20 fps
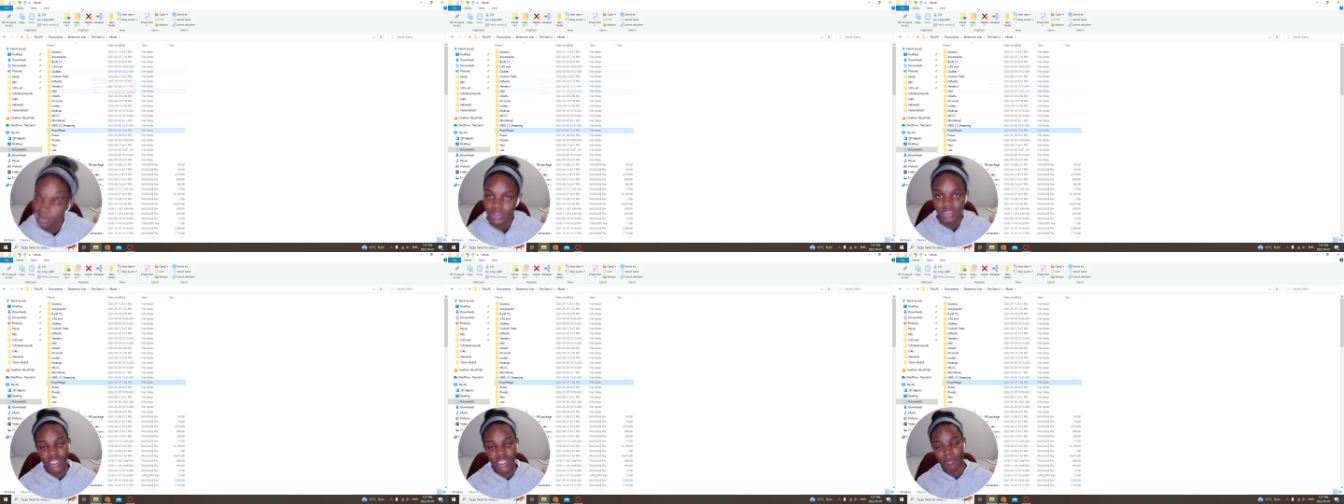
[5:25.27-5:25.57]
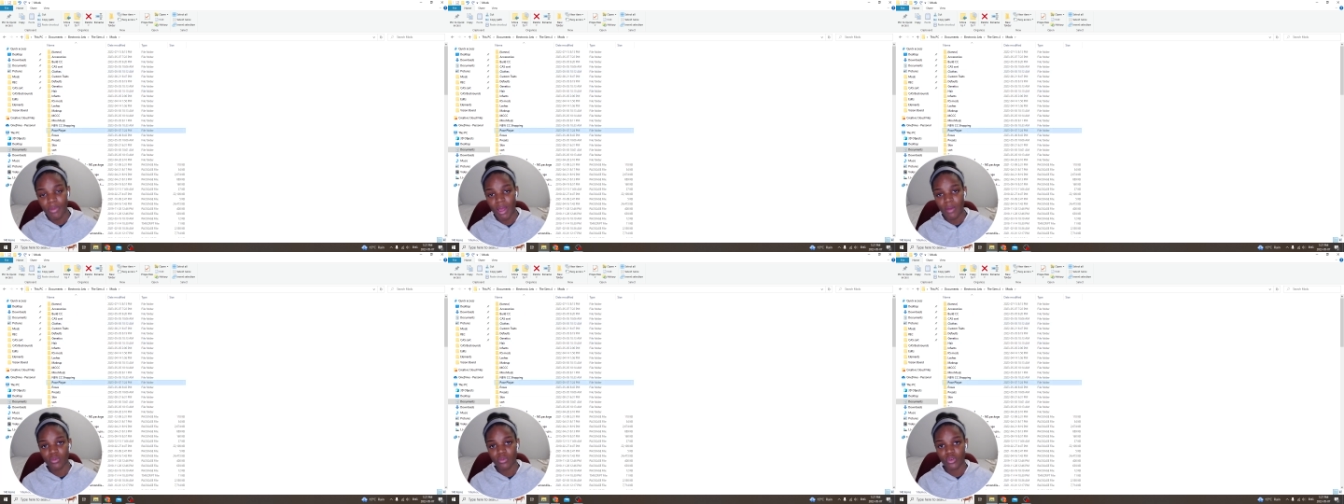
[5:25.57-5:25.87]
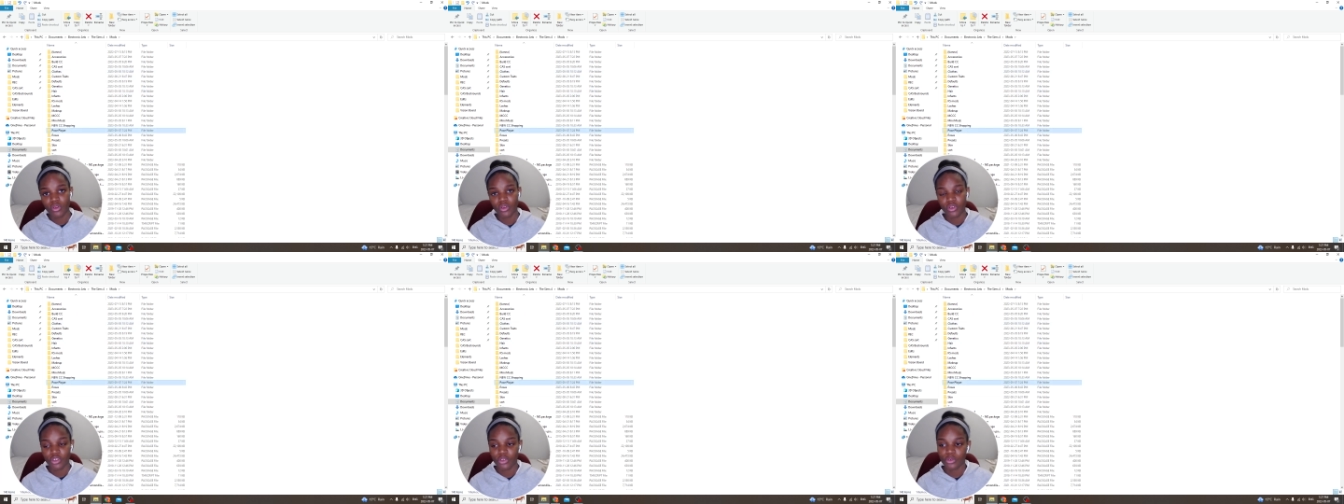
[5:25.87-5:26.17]
Sometimes when you
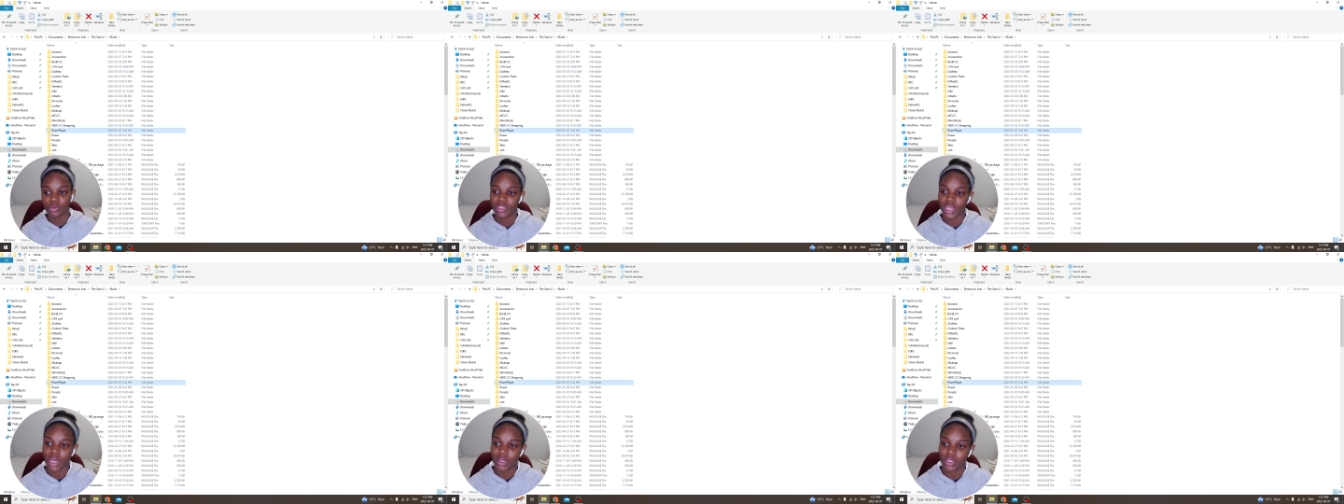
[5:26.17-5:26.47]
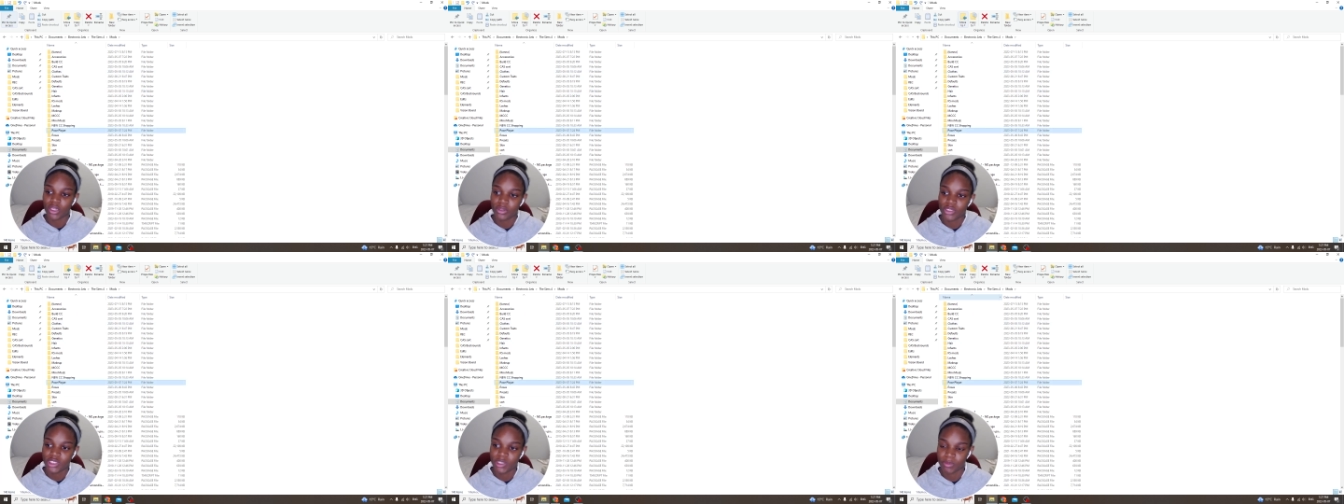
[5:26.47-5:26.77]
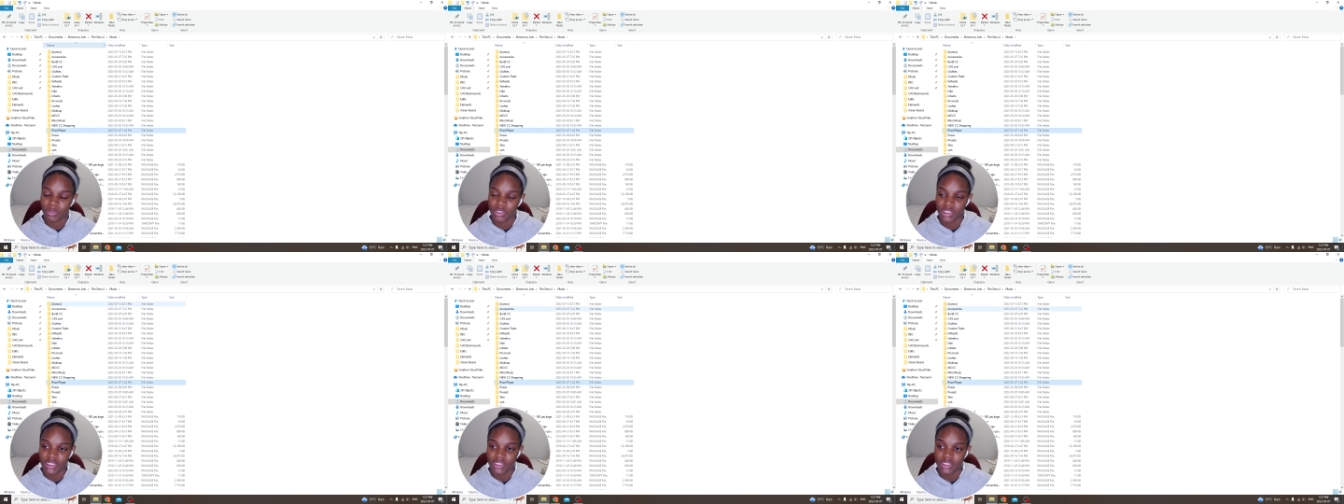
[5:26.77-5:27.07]
do download some
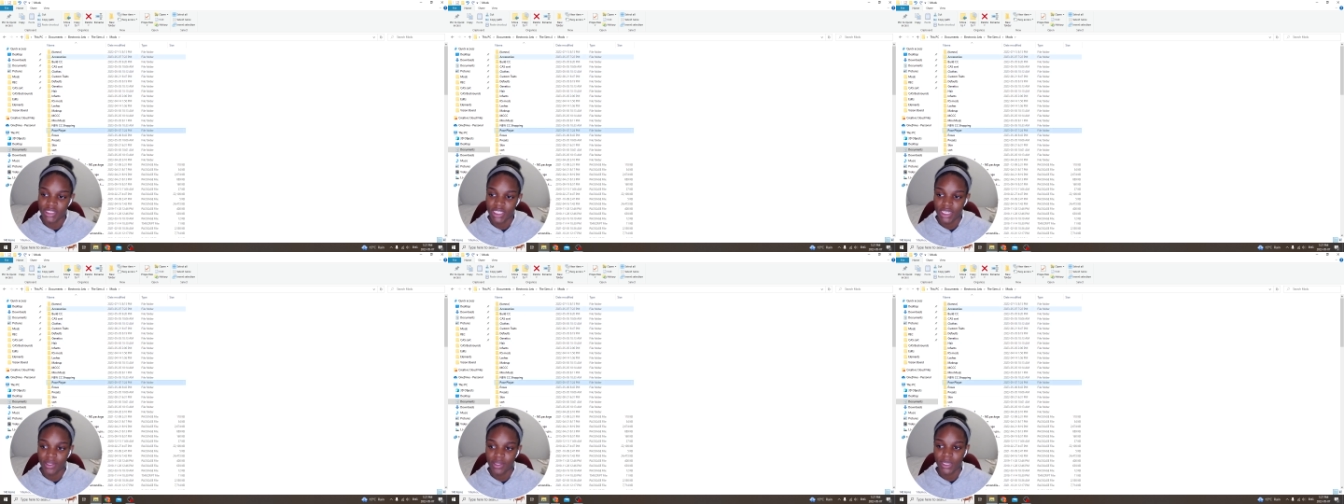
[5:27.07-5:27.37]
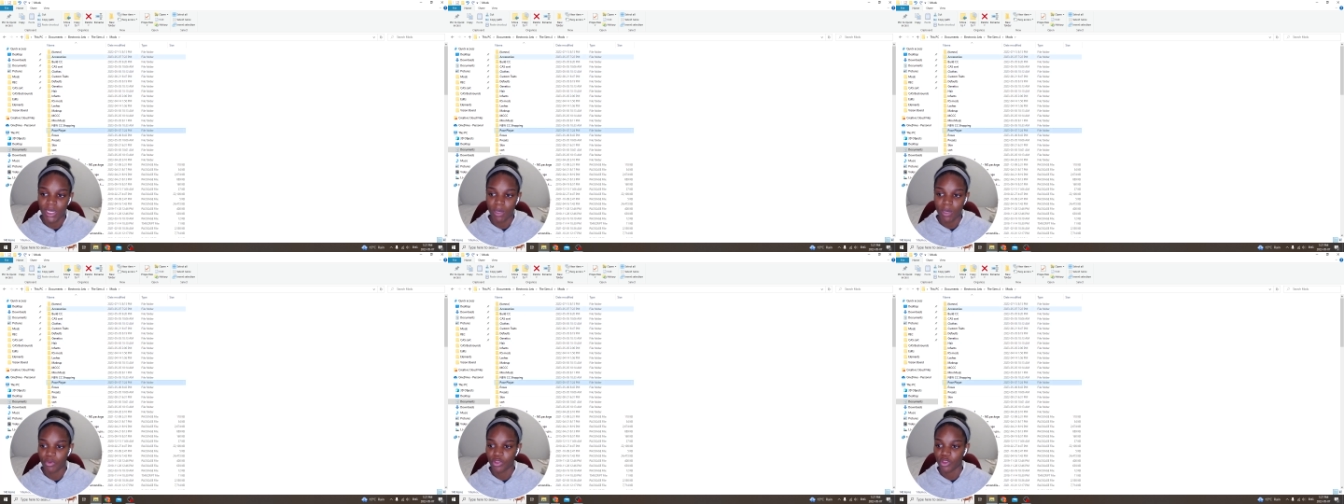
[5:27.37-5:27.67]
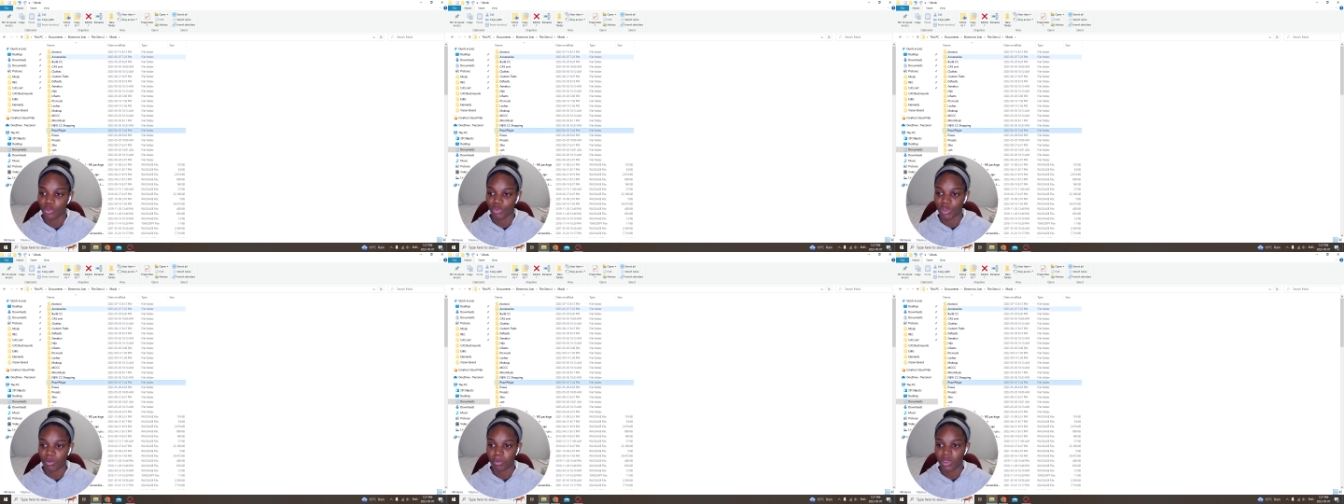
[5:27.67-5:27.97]
CC, they come with the
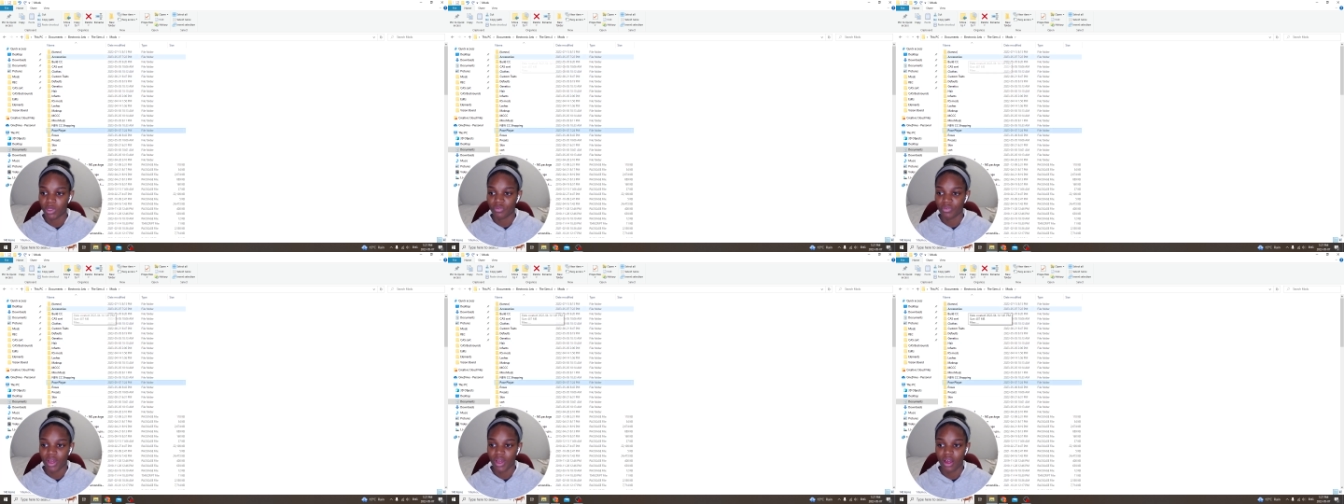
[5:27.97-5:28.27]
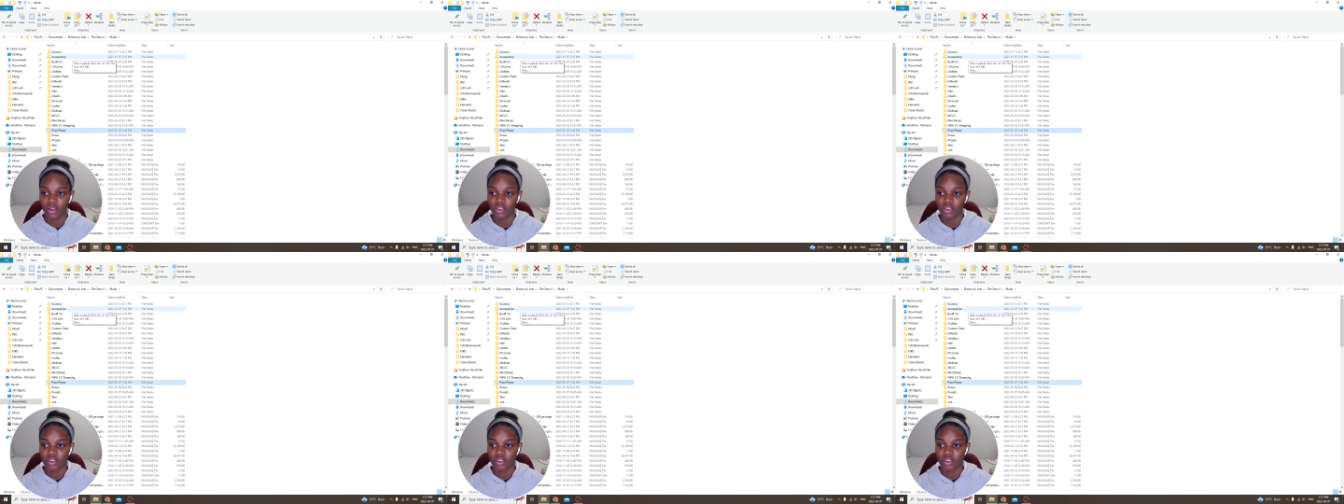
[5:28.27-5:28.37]
README file.